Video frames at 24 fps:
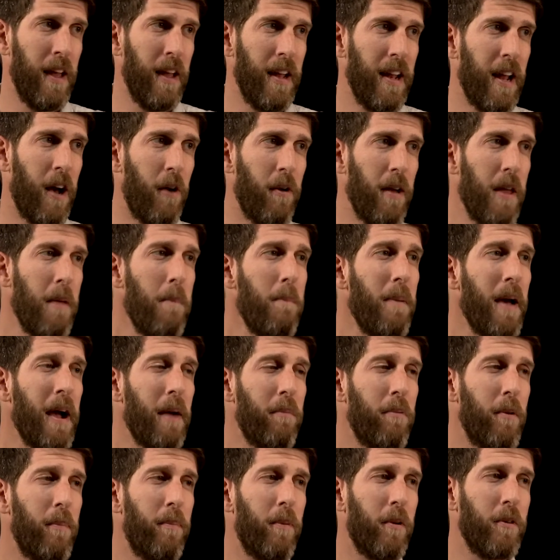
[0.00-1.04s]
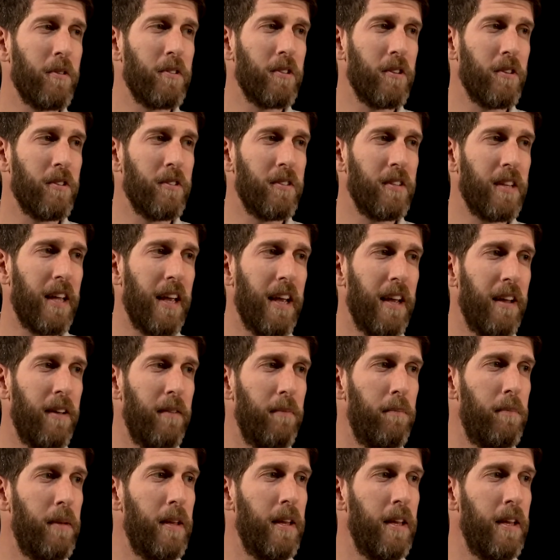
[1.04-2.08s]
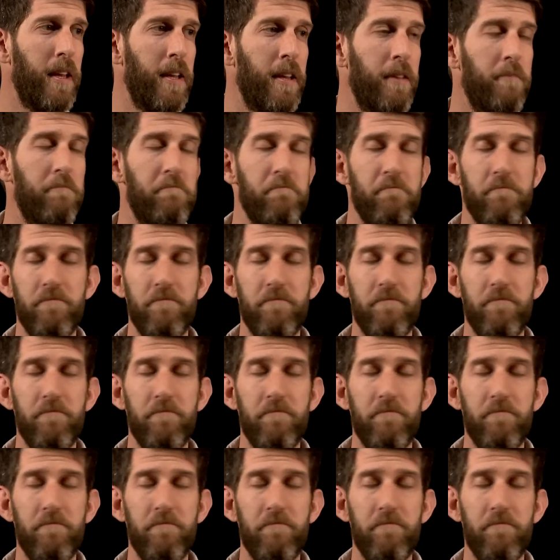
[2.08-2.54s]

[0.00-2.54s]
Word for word: Now, impact proposals can be